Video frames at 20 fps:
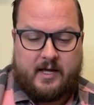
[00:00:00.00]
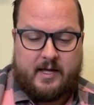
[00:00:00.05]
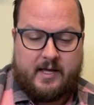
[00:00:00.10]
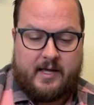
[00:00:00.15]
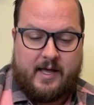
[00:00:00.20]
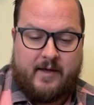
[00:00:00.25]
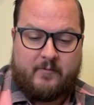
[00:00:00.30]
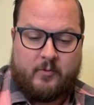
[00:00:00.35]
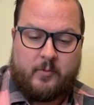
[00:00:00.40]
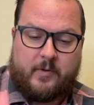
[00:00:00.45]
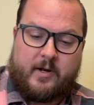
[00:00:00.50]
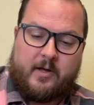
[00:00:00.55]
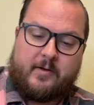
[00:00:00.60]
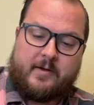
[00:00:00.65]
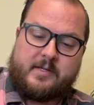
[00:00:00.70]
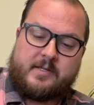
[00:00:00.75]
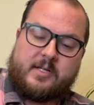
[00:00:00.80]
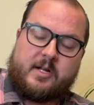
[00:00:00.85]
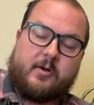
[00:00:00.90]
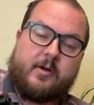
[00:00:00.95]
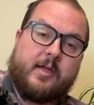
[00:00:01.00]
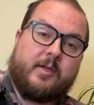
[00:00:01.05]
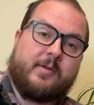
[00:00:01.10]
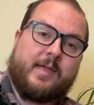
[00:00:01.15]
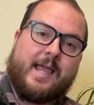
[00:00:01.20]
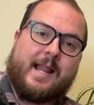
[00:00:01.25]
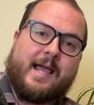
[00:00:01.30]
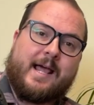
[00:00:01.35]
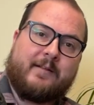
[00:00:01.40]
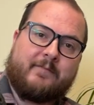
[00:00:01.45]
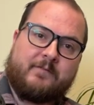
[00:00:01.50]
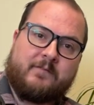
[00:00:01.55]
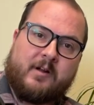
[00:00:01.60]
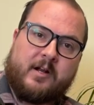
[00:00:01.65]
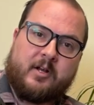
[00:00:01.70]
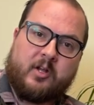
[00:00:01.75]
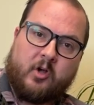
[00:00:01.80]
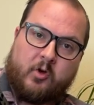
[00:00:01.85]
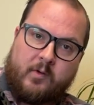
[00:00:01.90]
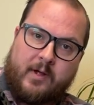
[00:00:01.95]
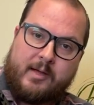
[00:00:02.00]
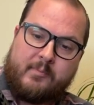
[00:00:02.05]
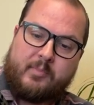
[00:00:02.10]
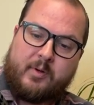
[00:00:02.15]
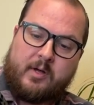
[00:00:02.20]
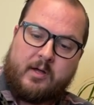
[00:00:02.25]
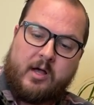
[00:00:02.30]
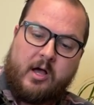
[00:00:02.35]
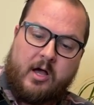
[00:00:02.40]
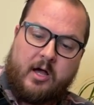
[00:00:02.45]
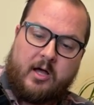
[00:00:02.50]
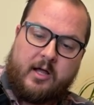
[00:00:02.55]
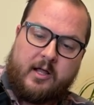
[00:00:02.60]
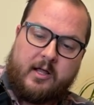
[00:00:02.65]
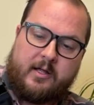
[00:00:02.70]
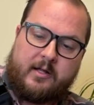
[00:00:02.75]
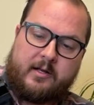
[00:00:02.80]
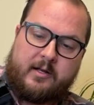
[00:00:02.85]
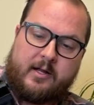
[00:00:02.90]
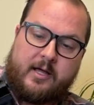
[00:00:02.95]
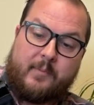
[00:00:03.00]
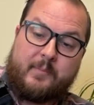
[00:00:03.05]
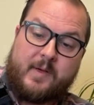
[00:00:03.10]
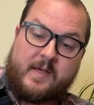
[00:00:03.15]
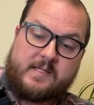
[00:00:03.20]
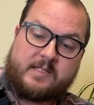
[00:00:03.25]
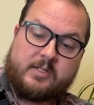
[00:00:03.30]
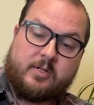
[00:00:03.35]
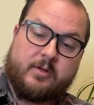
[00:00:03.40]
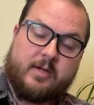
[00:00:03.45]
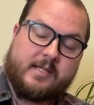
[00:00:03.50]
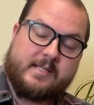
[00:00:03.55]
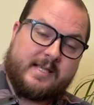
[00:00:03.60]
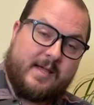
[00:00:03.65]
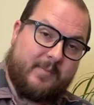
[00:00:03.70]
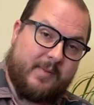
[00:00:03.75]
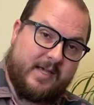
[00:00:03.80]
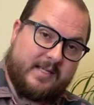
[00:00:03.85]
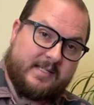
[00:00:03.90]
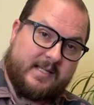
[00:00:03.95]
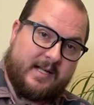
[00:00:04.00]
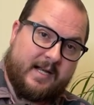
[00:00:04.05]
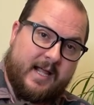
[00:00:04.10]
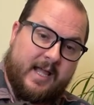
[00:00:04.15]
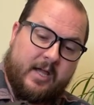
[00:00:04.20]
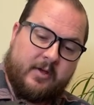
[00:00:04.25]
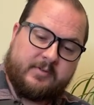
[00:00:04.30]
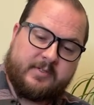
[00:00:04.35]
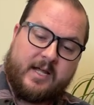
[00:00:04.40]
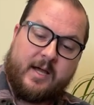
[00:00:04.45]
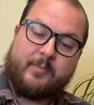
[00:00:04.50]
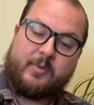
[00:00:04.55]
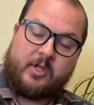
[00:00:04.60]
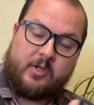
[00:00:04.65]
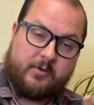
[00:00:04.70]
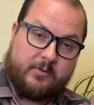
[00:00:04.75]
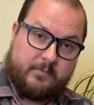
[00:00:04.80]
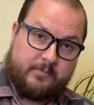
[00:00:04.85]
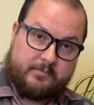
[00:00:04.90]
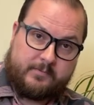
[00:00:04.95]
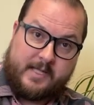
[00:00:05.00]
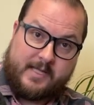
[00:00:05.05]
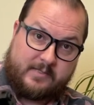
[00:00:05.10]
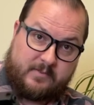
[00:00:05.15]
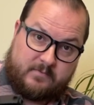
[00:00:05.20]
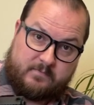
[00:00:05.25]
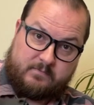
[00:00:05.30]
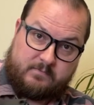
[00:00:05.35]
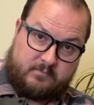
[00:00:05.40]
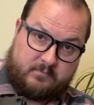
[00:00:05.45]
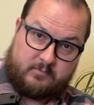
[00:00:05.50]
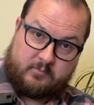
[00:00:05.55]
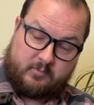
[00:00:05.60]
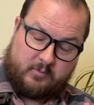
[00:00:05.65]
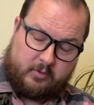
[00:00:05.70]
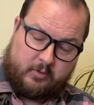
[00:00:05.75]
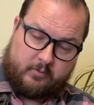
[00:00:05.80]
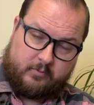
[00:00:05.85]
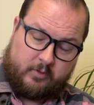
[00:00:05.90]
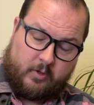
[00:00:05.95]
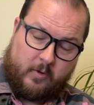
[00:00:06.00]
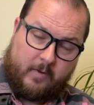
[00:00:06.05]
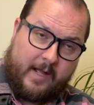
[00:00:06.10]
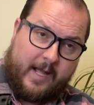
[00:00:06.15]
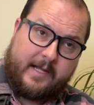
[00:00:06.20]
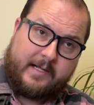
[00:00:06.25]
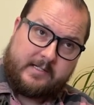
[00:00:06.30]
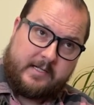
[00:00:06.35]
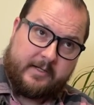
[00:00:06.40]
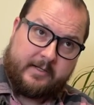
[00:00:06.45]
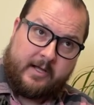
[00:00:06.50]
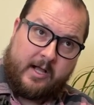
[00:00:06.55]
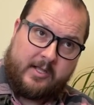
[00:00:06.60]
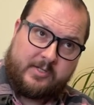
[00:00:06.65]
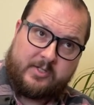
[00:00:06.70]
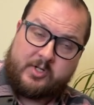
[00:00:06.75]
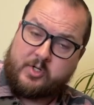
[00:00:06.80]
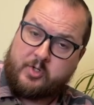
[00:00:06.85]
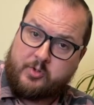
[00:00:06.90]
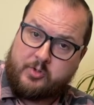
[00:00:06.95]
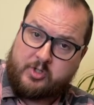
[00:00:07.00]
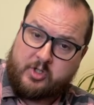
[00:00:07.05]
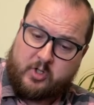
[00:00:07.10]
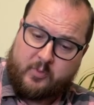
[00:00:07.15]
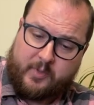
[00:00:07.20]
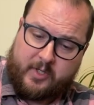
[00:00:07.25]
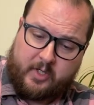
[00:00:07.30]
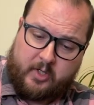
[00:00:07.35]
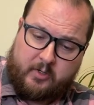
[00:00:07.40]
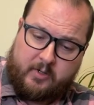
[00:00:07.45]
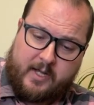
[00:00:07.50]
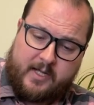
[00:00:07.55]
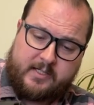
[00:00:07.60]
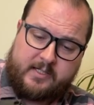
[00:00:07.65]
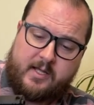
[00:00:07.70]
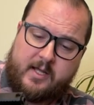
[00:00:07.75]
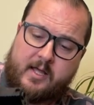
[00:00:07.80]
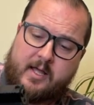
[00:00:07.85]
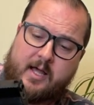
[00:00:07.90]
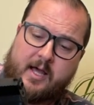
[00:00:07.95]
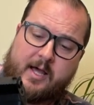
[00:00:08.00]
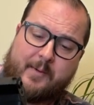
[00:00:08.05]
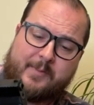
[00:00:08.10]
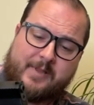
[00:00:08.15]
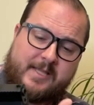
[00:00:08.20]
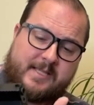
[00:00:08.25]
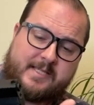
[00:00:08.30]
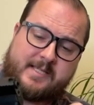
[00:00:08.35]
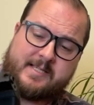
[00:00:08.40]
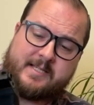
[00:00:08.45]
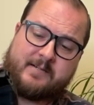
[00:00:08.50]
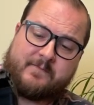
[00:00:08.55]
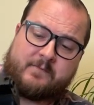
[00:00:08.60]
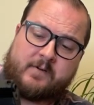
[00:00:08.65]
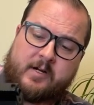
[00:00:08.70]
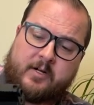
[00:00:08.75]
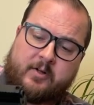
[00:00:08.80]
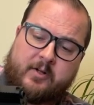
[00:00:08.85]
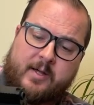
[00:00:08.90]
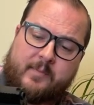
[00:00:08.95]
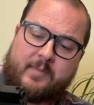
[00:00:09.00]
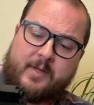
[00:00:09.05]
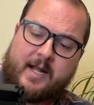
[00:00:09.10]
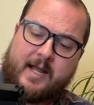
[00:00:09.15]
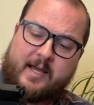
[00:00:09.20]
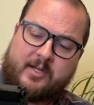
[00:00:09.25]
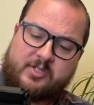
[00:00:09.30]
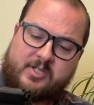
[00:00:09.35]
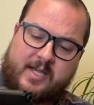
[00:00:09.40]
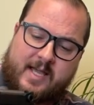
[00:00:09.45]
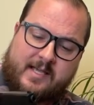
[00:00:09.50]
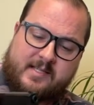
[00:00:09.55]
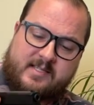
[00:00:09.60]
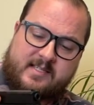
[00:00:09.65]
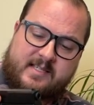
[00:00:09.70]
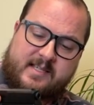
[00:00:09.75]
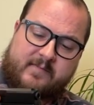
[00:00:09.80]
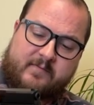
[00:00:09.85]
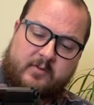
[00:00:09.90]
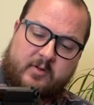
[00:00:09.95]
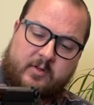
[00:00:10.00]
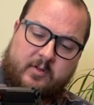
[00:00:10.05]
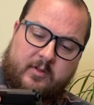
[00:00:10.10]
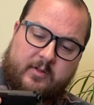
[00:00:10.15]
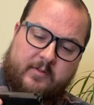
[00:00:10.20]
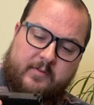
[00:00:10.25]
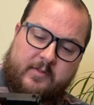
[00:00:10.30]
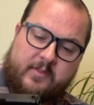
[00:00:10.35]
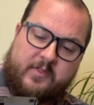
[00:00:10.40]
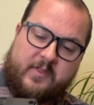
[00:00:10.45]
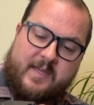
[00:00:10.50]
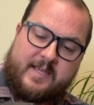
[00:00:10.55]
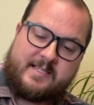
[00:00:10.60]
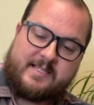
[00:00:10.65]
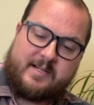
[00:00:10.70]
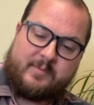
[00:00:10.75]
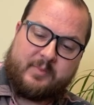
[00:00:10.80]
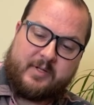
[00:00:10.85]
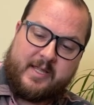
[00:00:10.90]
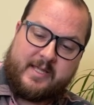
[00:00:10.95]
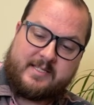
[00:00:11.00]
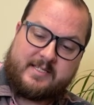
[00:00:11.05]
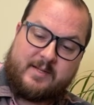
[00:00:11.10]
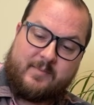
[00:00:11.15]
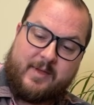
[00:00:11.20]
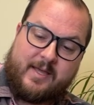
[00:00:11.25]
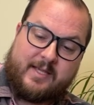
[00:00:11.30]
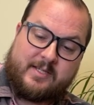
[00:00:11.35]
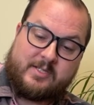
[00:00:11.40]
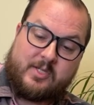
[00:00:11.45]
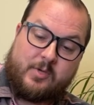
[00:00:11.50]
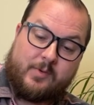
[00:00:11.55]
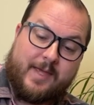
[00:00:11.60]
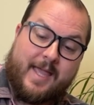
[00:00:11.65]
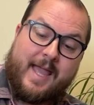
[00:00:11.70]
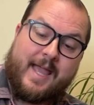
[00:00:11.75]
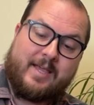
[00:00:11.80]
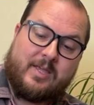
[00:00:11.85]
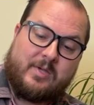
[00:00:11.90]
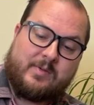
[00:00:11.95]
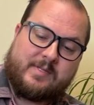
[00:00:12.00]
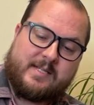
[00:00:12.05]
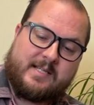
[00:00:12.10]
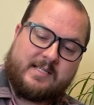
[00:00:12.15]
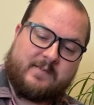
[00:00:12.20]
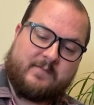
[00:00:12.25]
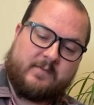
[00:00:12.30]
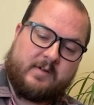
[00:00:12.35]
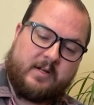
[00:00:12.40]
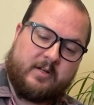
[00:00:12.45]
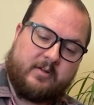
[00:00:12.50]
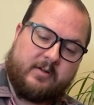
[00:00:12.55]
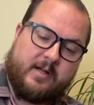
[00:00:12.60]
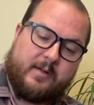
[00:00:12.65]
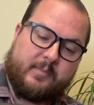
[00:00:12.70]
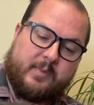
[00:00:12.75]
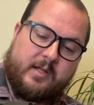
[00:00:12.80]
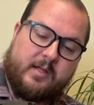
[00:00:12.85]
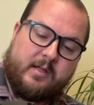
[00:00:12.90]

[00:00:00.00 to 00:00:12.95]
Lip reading: everyone always, you can't have a front grip on a pistol because that makes it an AOW. That's correct, unconstitutional, but correct. And this isn't a front grip. It actually has several things in place to make it so you can't use it as a front grip.